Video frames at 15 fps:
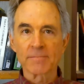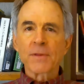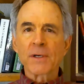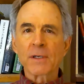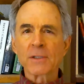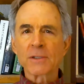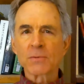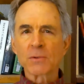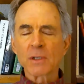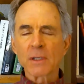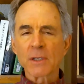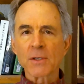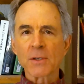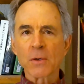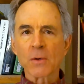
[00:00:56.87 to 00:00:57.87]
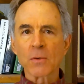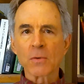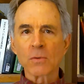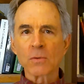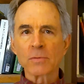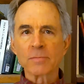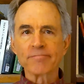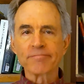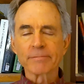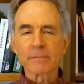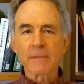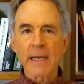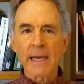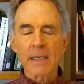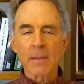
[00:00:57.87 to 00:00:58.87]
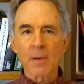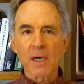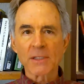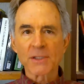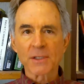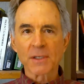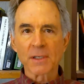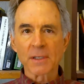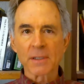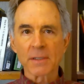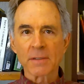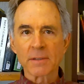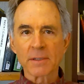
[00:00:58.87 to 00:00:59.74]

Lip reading: There's really no animosity